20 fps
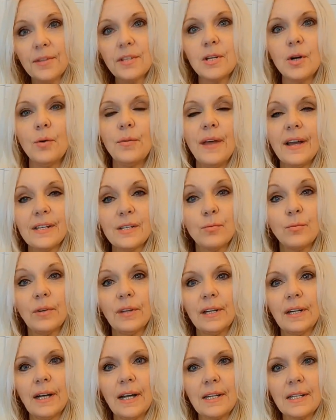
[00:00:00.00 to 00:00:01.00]
So that's
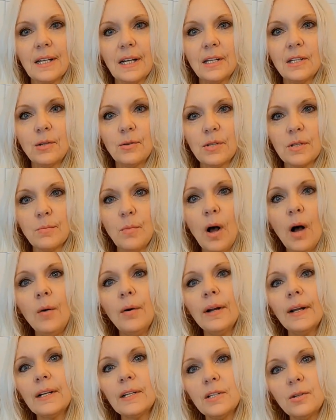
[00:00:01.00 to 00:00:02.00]
really nice. I could do a small
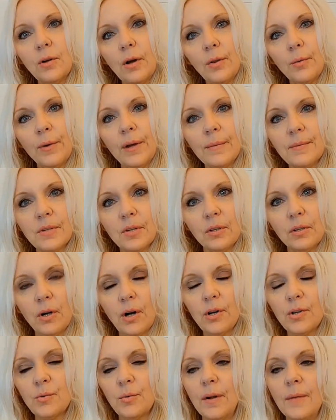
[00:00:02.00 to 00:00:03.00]
one, I could do all the way up to a
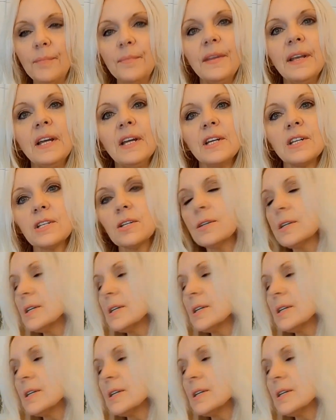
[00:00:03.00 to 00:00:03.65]
large one. So